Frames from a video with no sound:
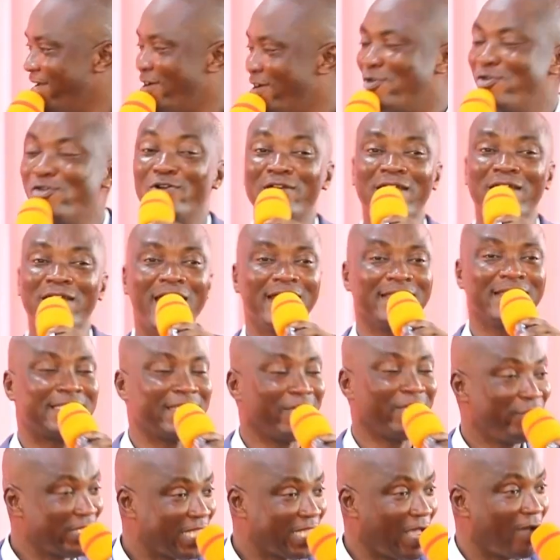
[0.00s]
a whole land,
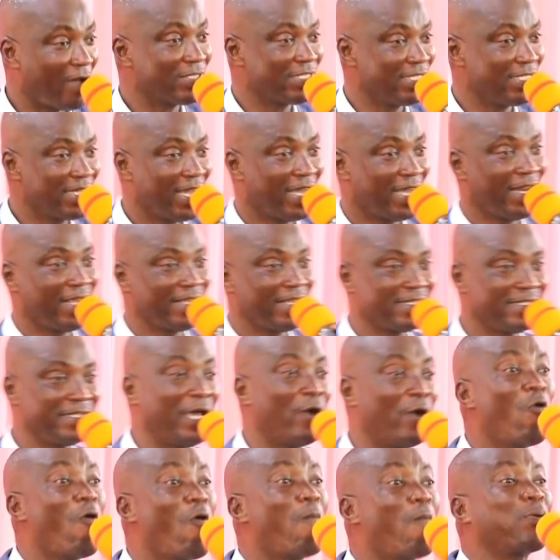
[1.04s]
7,000 Ghana
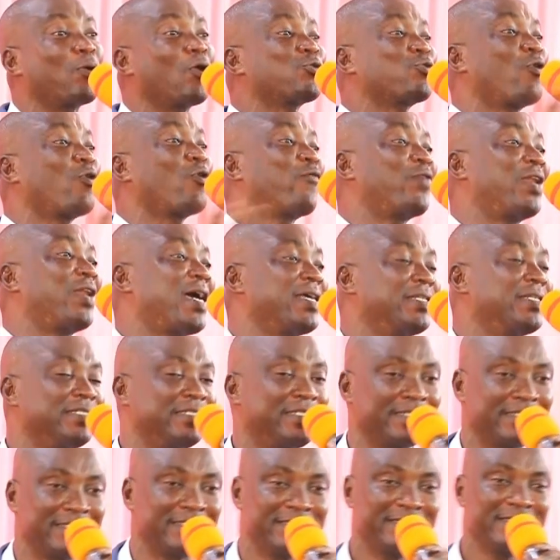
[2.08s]
cedi, a whole plot of
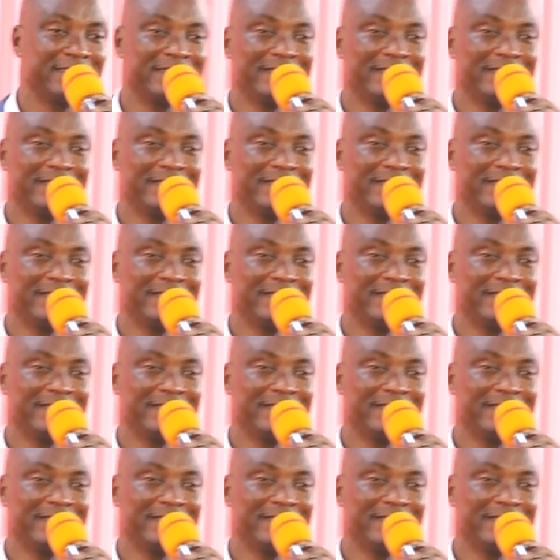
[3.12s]
land.